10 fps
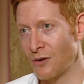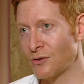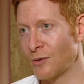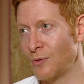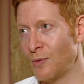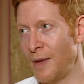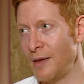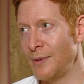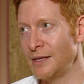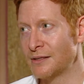term, there may
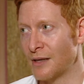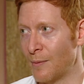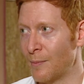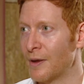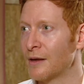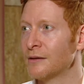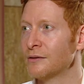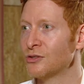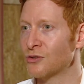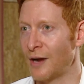be some
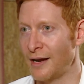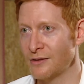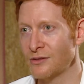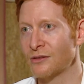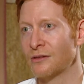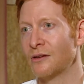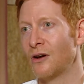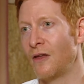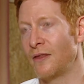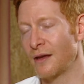strains
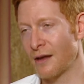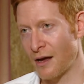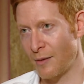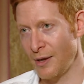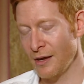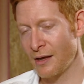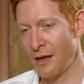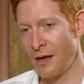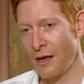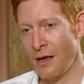on the economy.
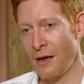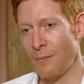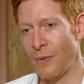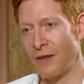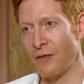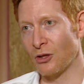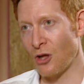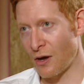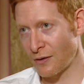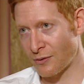But in the
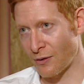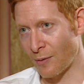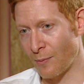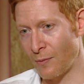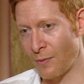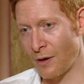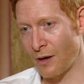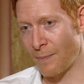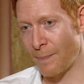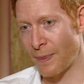long term,
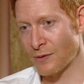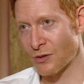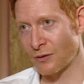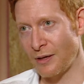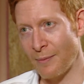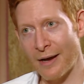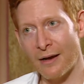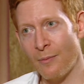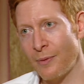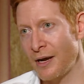certainly my
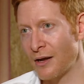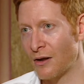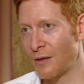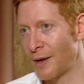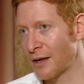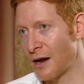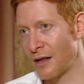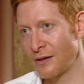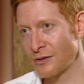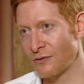company and all of my
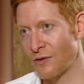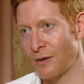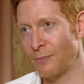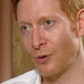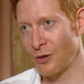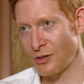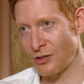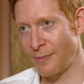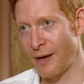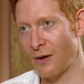colleagues are very bullish
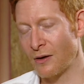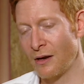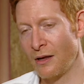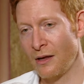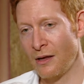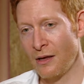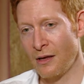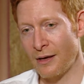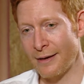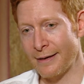about
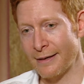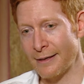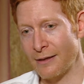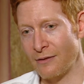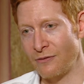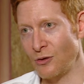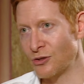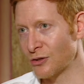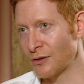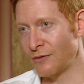the
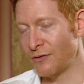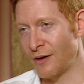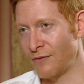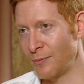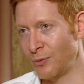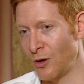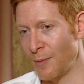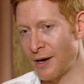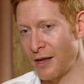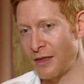future of
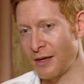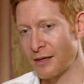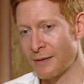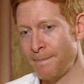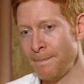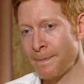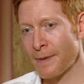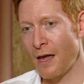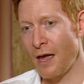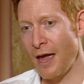employment. I think
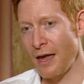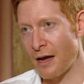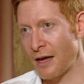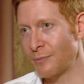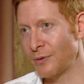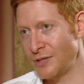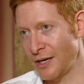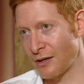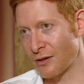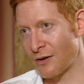AI in particular